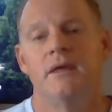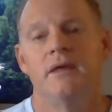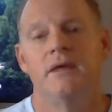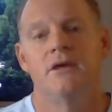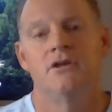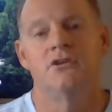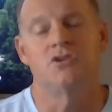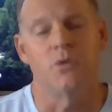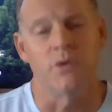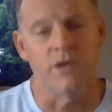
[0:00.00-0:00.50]

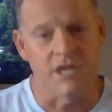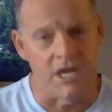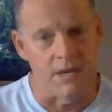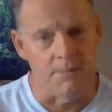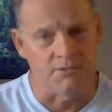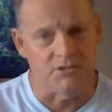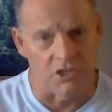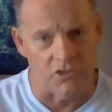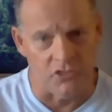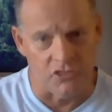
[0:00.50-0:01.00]
So he
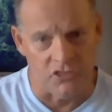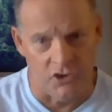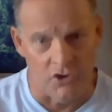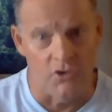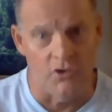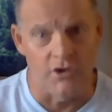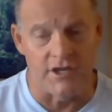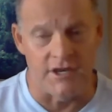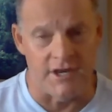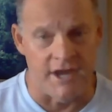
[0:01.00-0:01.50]
keeps it
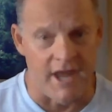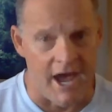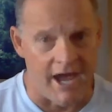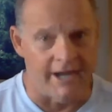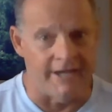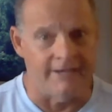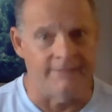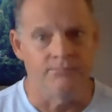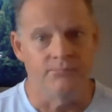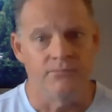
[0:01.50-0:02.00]
3rd and
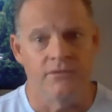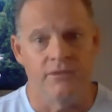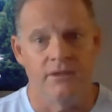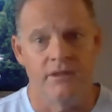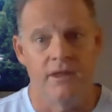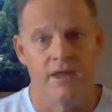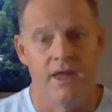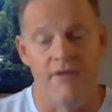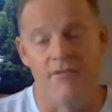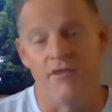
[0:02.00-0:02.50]
9,
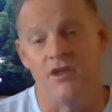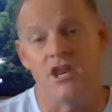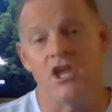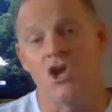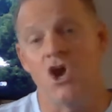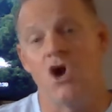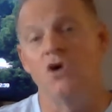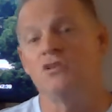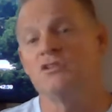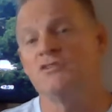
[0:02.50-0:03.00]
and then he
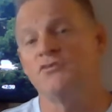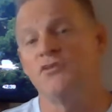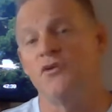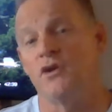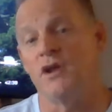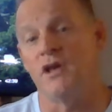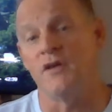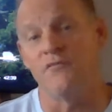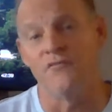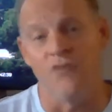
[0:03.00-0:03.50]
goes for
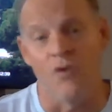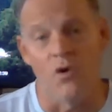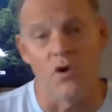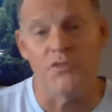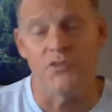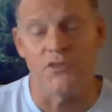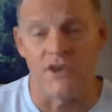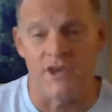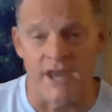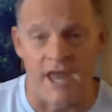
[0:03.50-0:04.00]
it on
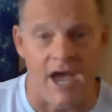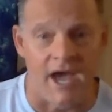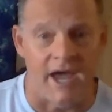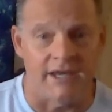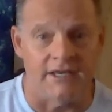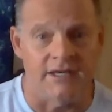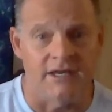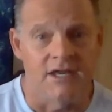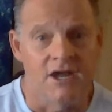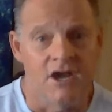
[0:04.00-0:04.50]
4th and
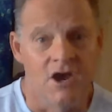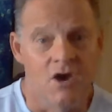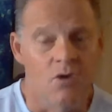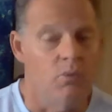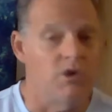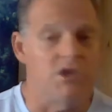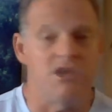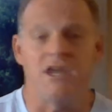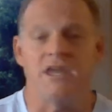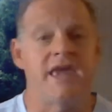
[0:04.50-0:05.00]
9
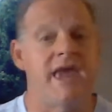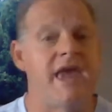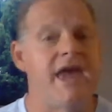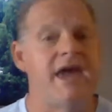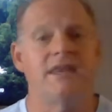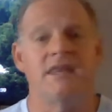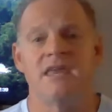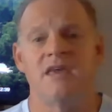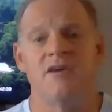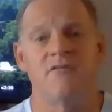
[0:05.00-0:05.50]
when you
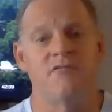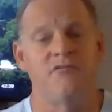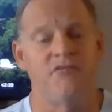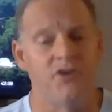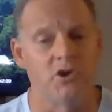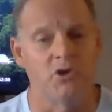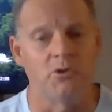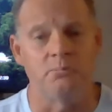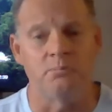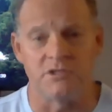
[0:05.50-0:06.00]
can't give
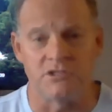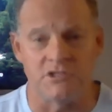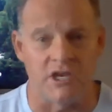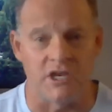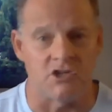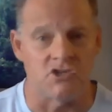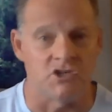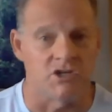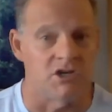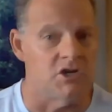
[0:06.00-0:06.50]
field
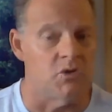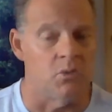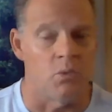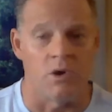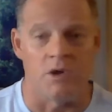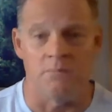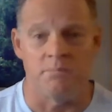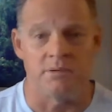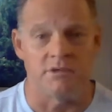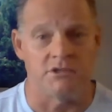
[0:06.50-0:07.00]
possession in a
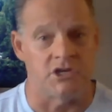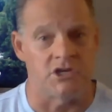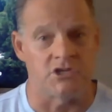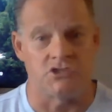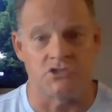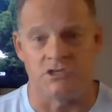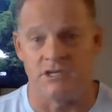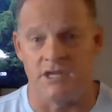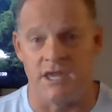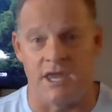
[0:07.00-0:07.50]

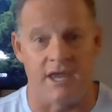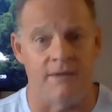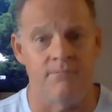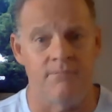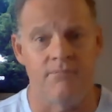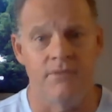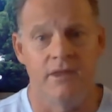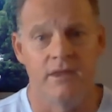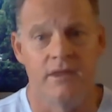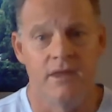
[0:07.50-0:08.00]
one-possession
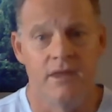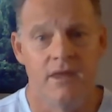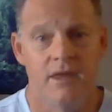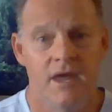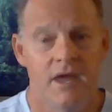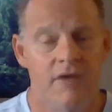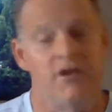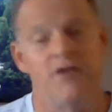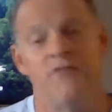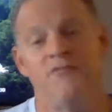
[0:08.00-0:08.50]
game.
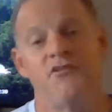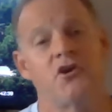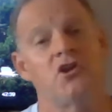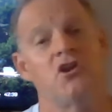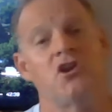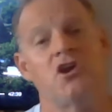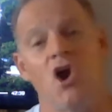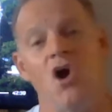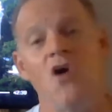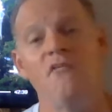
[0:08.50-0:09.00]
And then if you're
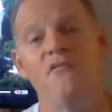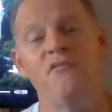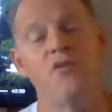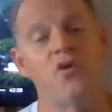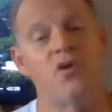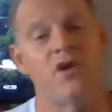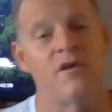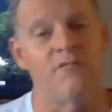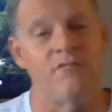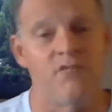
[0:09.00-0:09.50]
going to go
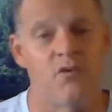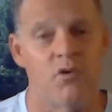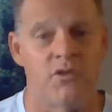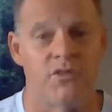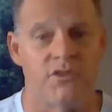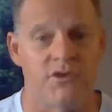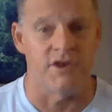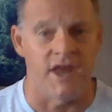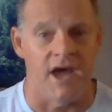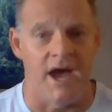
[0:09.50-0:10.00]
for it on
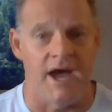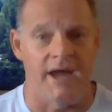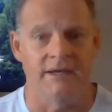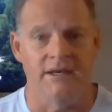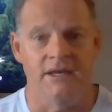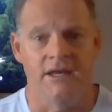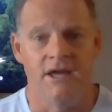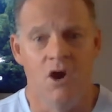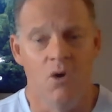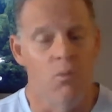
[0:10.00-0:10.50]
4th
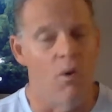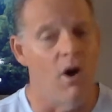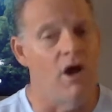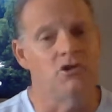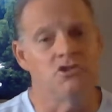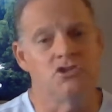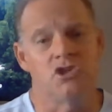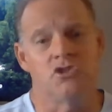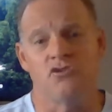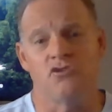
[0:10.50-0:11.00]
9, why
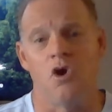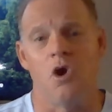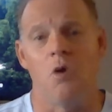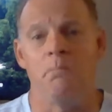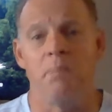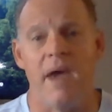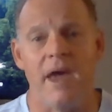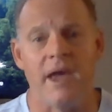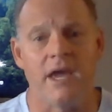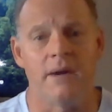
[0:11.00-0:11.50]
don't you throw
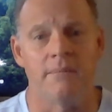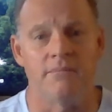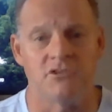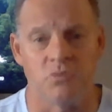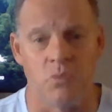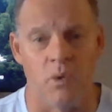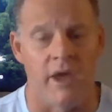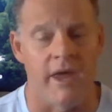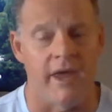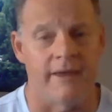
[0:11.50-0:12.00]
Beckham's
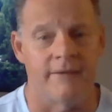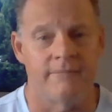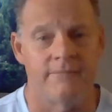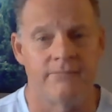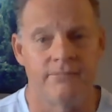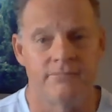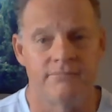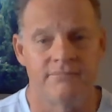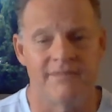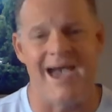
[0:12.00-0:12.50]
way?
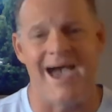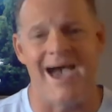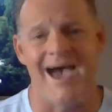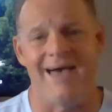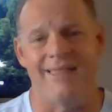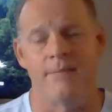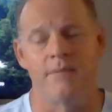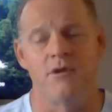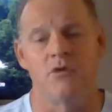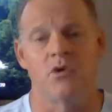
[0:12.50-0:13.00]

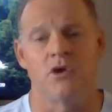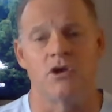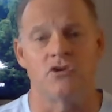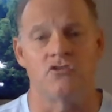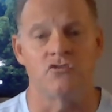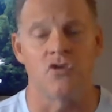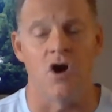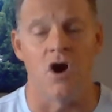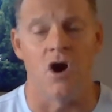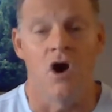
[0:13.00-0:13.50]
Nah, let me run a
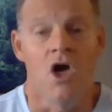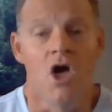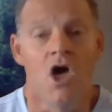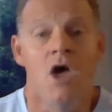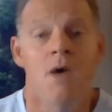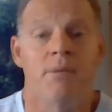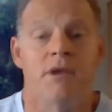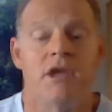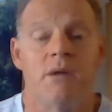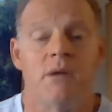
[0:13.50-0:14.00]
draw.
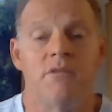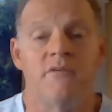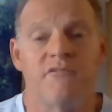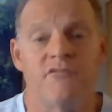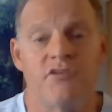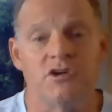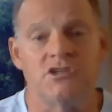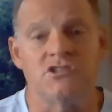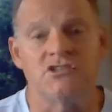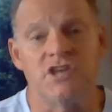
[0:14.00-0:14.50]
Become the
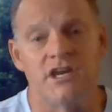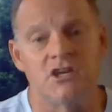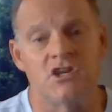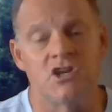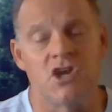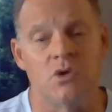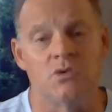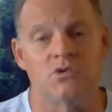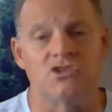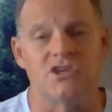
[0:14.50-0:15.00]
first head
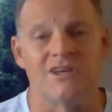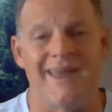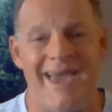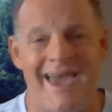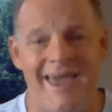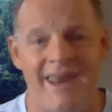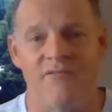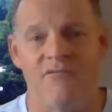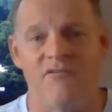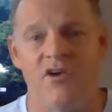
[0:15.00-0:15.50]
coach in
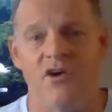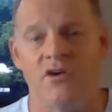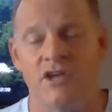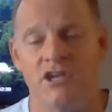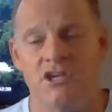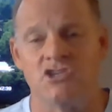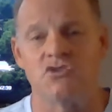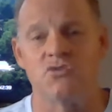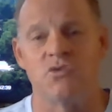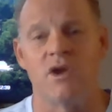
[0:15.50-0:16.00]
NFL
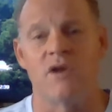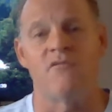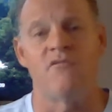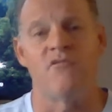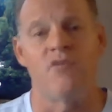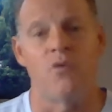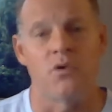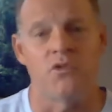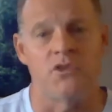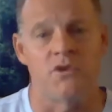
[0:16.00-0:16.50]
history on
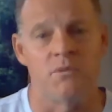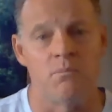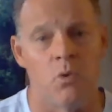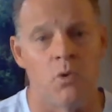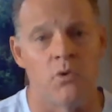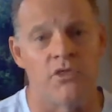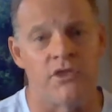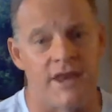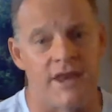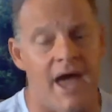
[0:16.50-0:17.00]
4th and
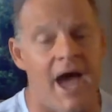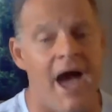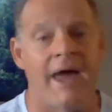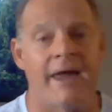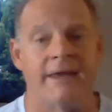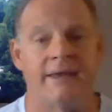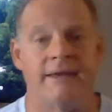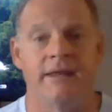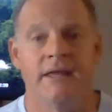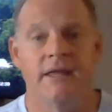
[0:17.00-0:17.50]
more than
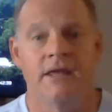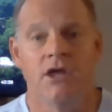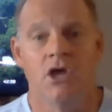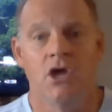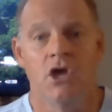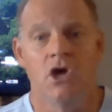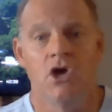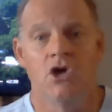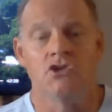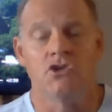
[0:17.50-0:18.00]
9
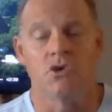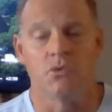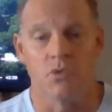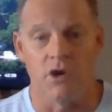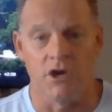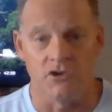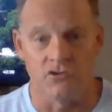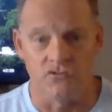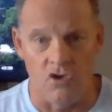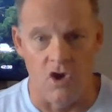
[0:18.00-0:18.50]
to
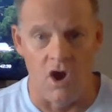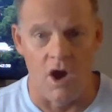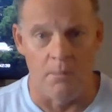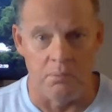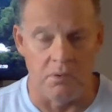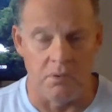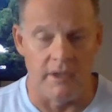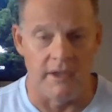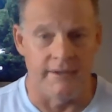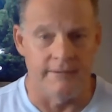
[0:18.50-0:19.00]
run a draw
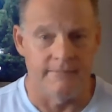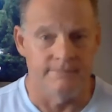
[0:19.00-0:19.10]
play.